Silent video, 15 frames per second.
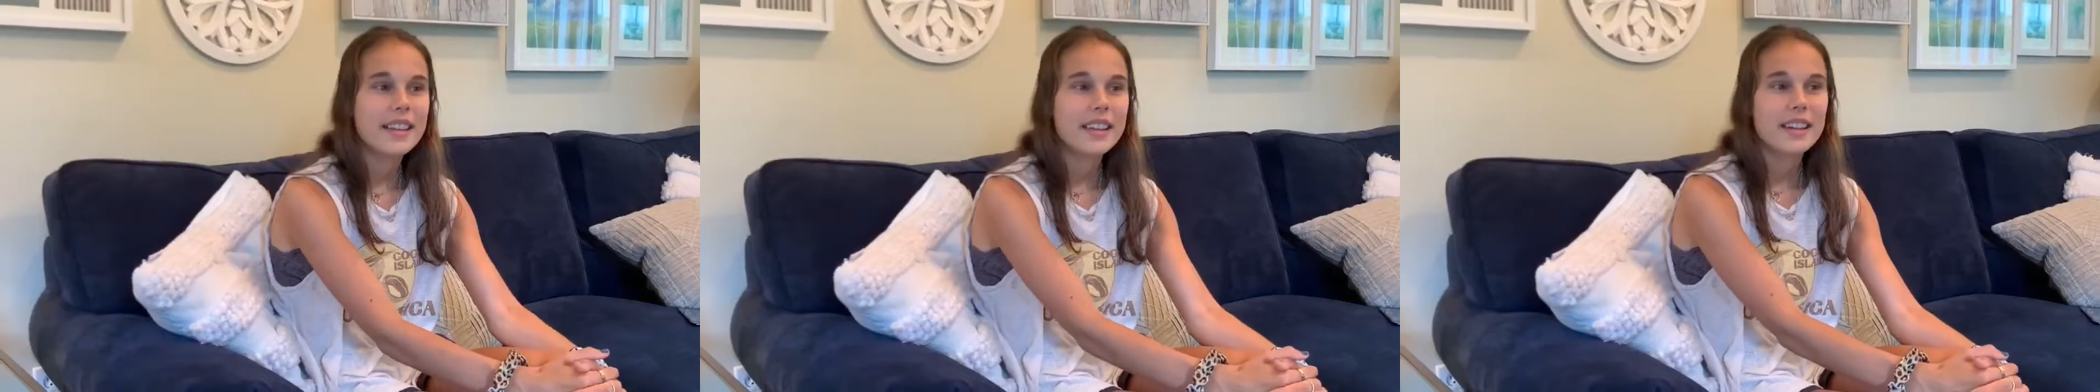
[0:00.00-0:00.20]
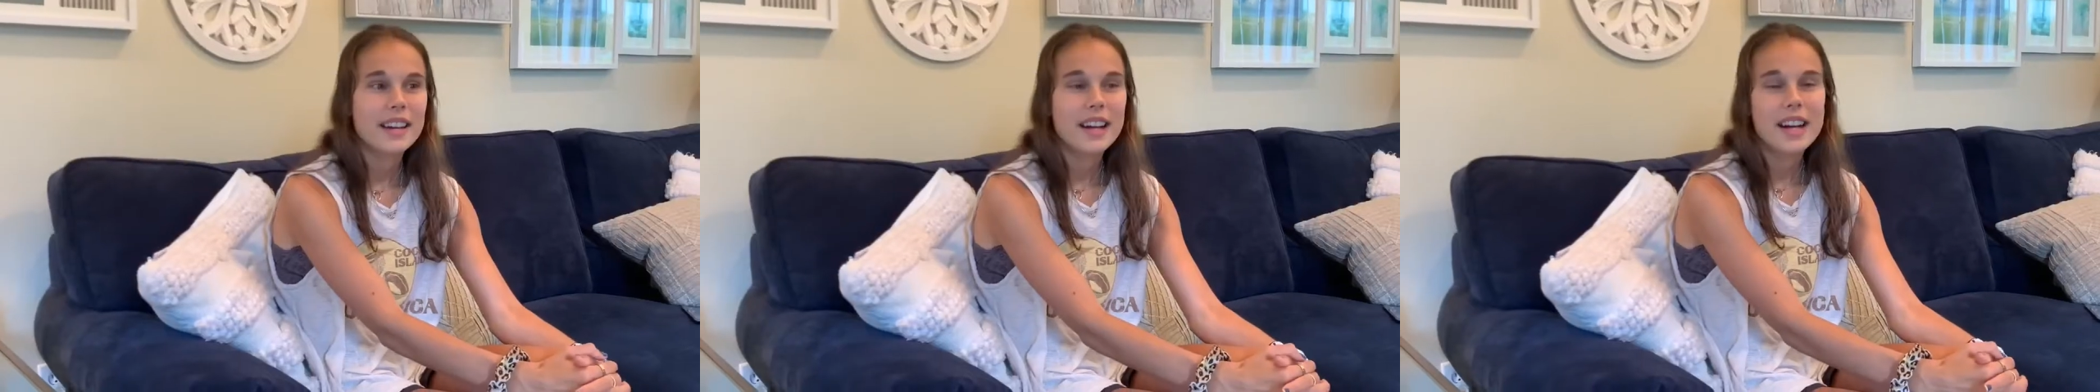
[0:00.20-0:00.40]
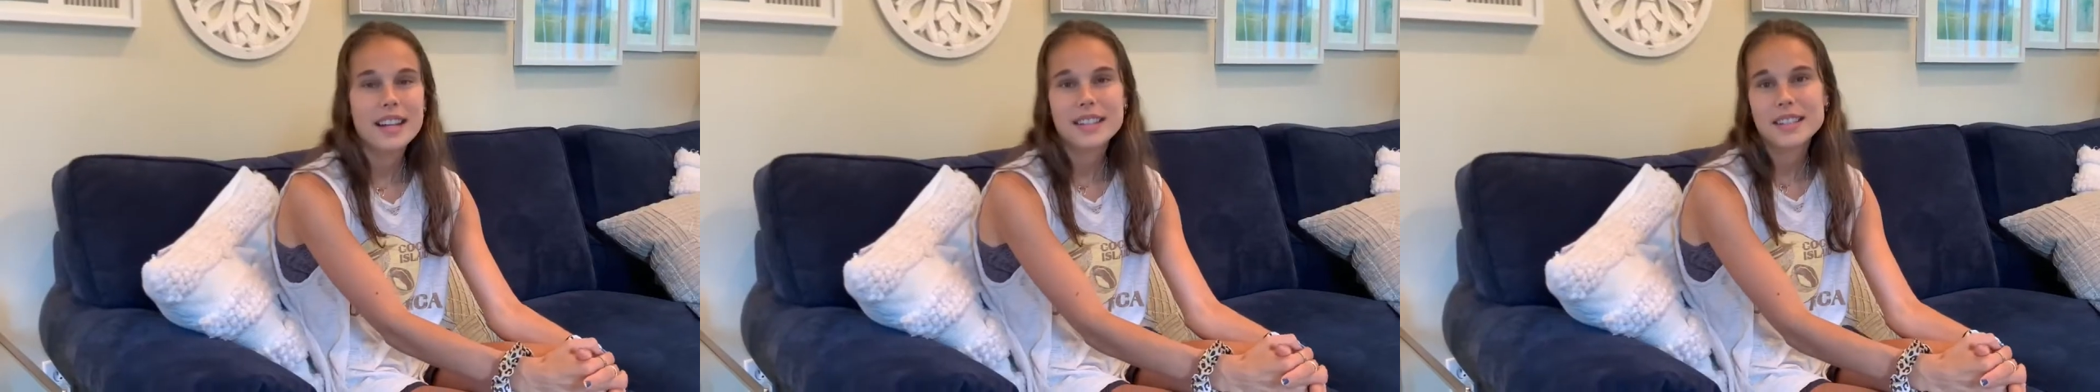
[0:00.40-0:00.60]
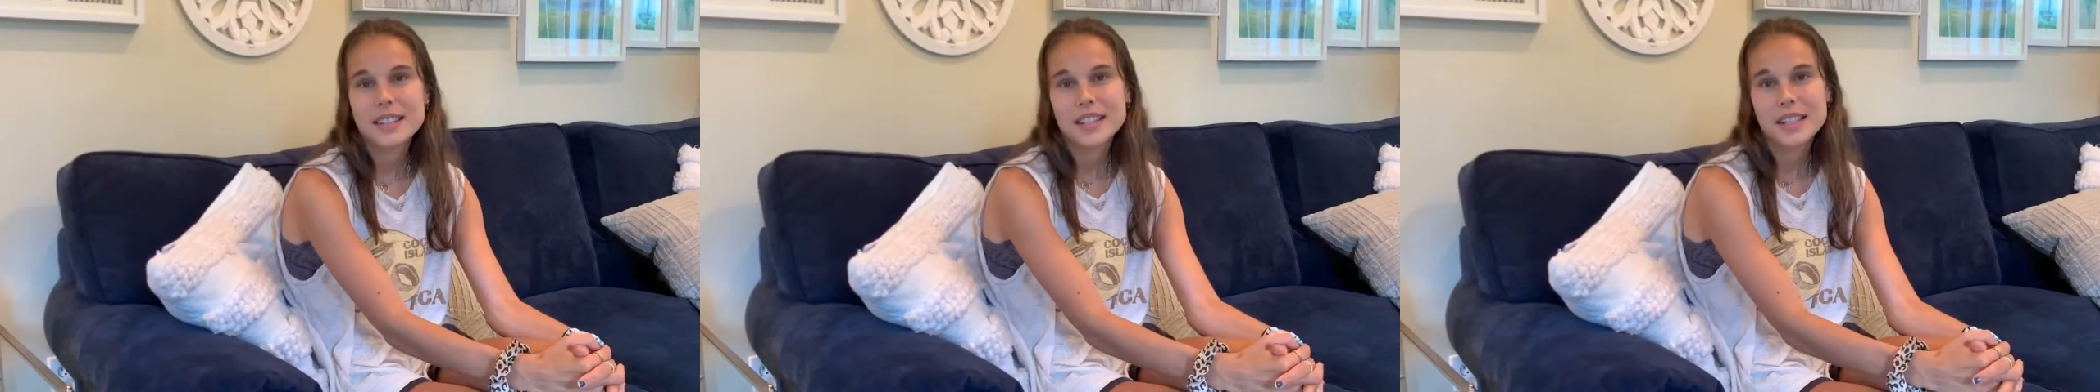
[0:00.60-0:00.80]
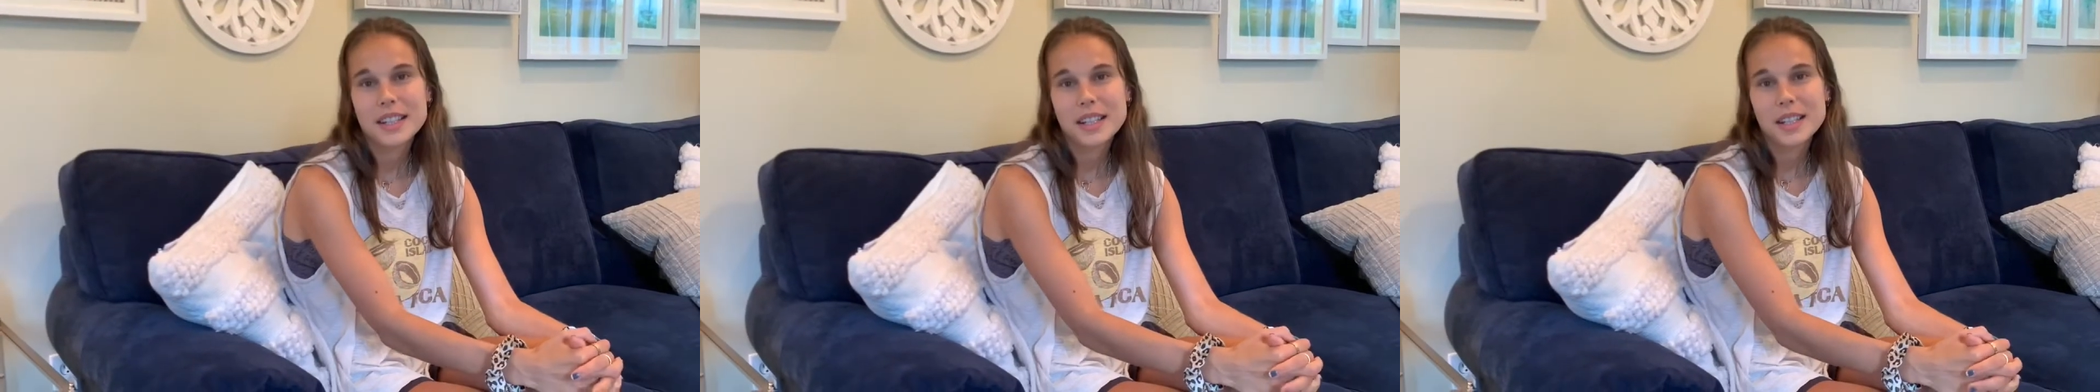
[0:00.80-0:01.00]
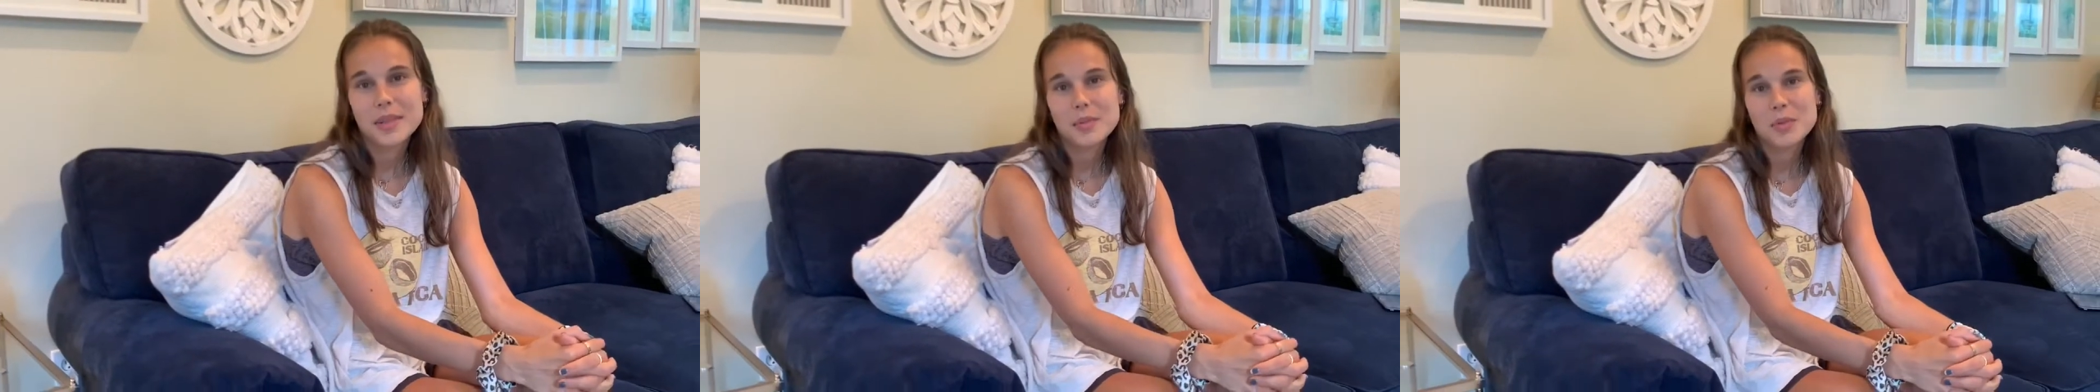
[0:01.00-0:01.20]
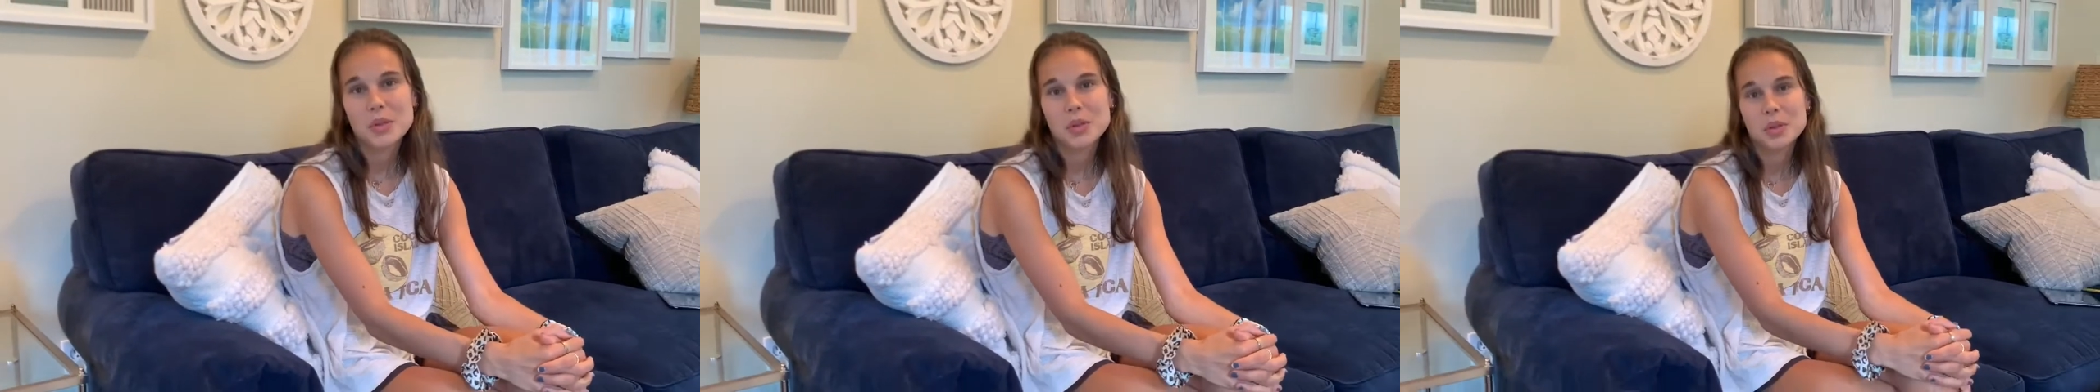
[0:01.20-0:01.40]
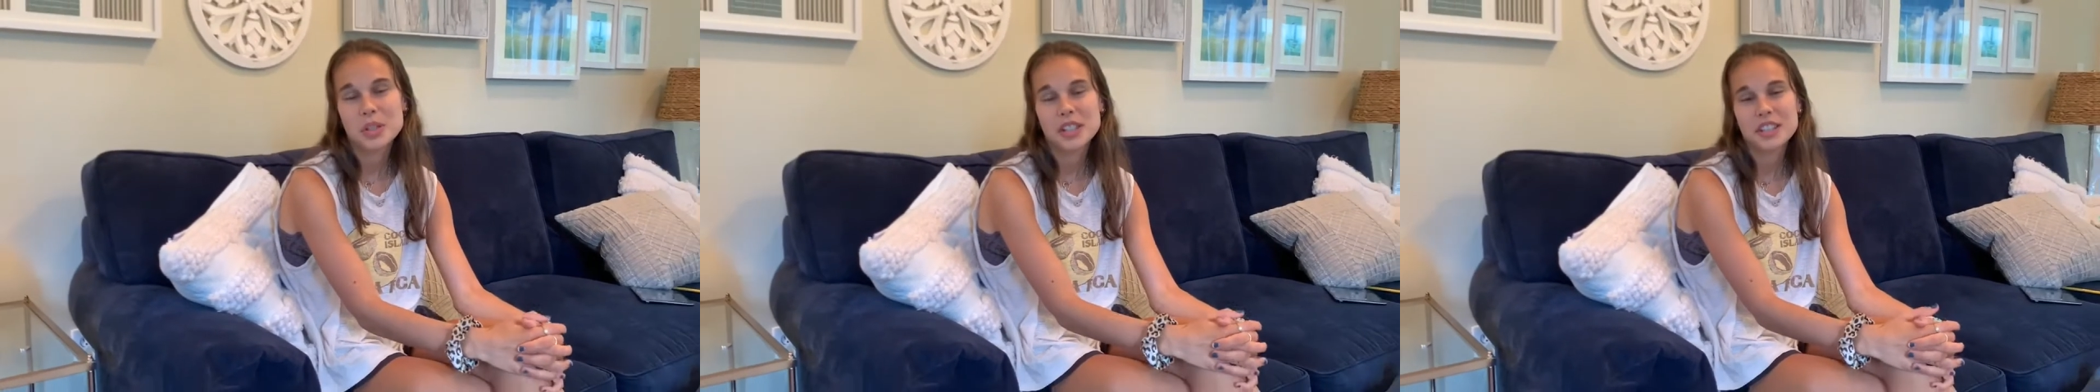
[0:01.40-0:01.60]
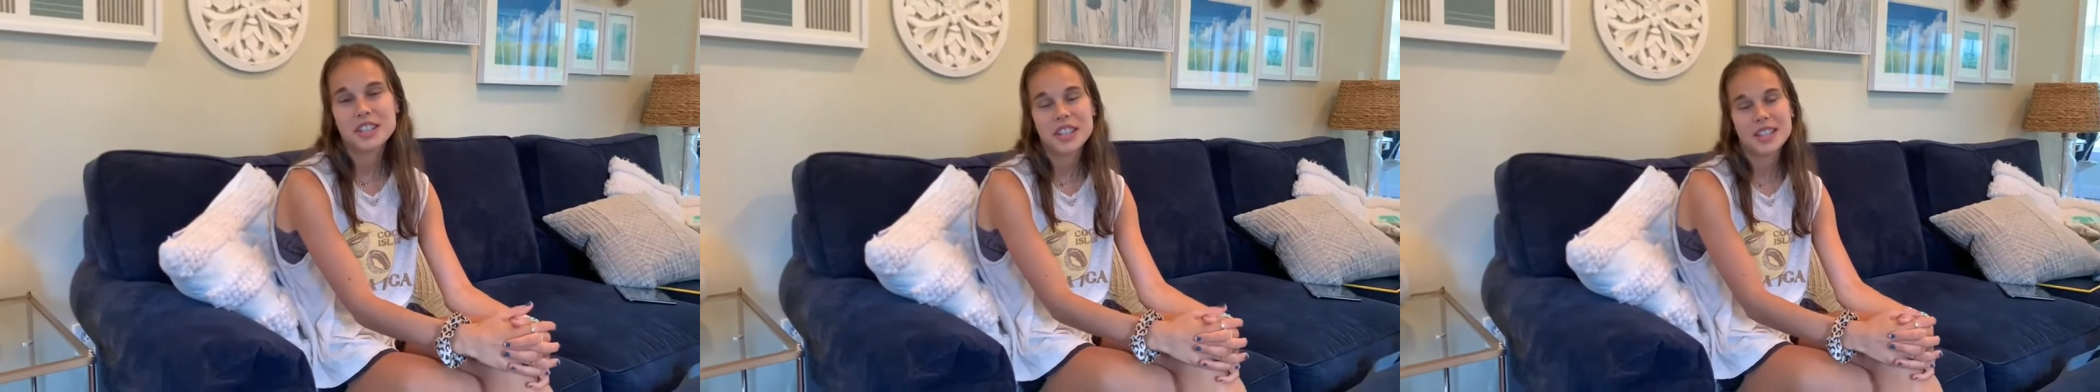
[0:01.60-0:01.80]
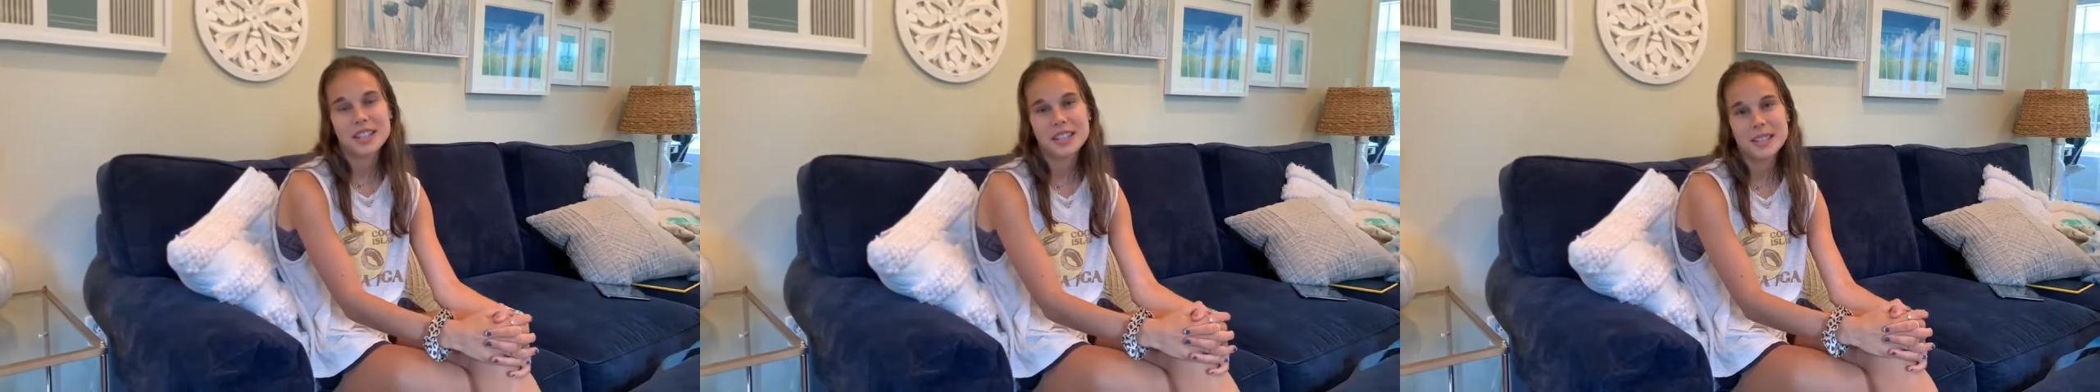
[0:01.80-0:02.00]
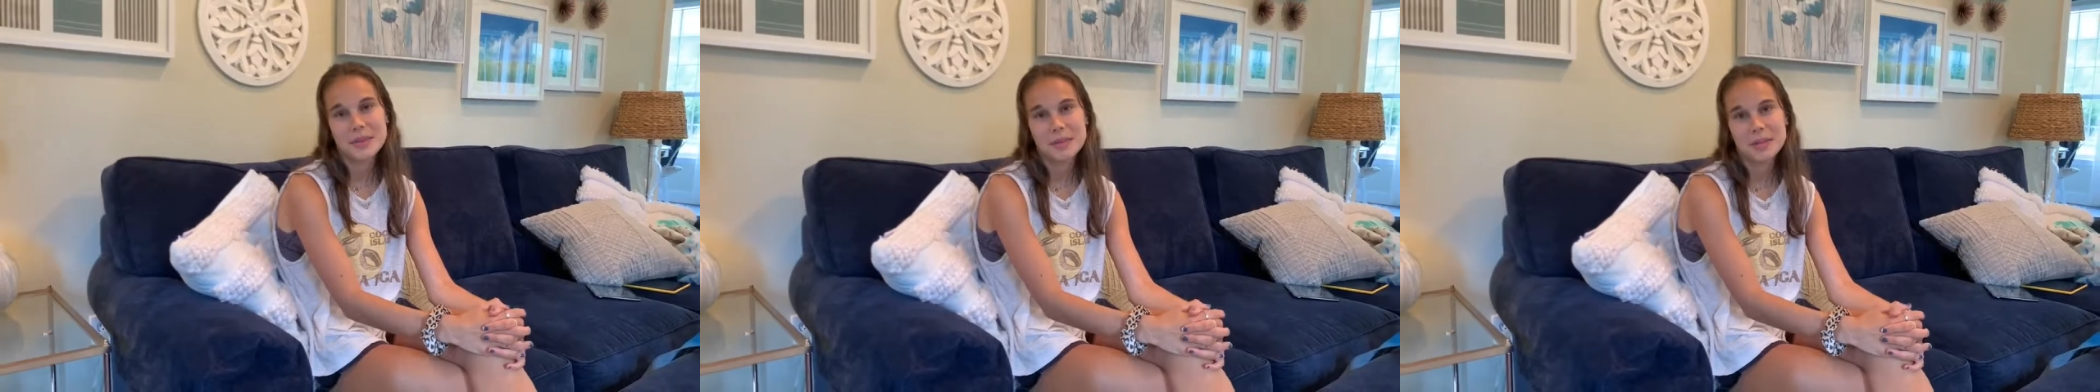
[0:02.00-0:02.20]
either ice cream or chocolate chip